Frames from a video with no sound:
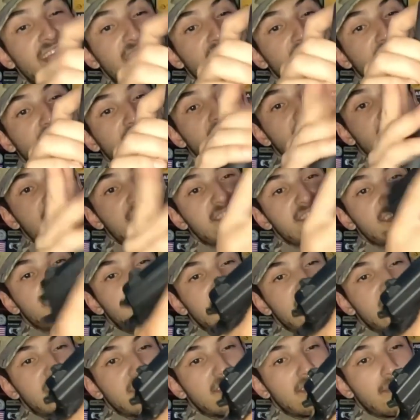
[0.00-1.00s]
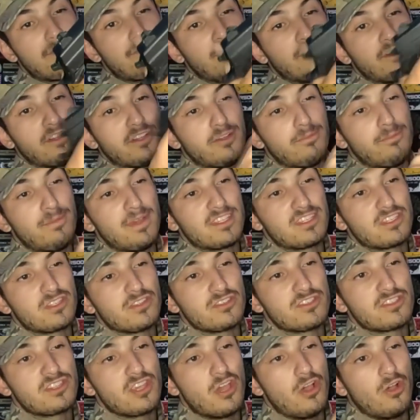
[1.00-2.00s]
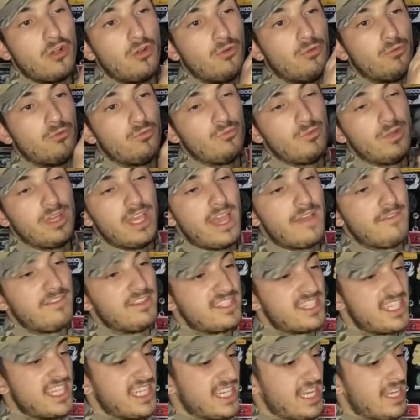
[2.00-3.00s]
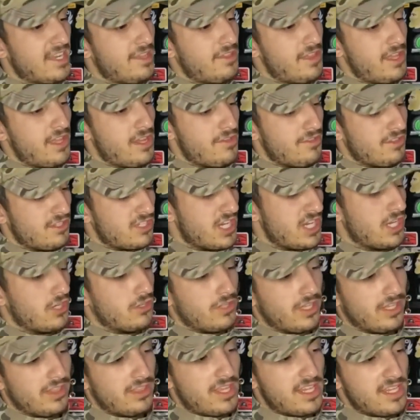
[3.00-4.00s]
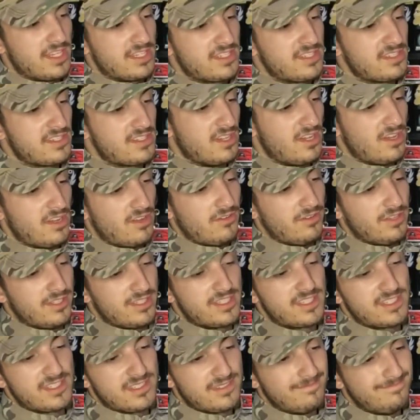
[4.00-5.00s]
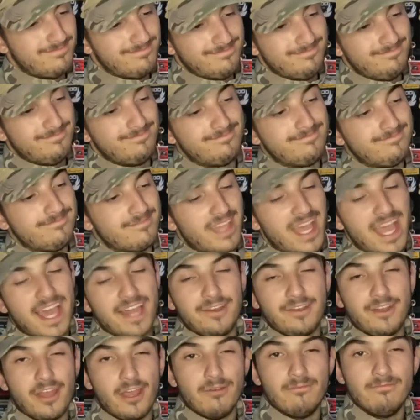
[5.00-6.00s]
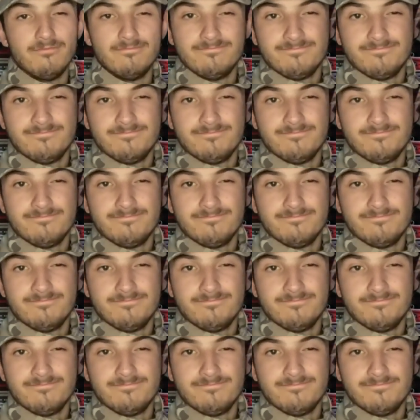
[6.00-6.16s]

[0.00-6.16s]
I guess. It's a different little pistol, so we haven't seen anything on the channel like this, so it's, I don't know.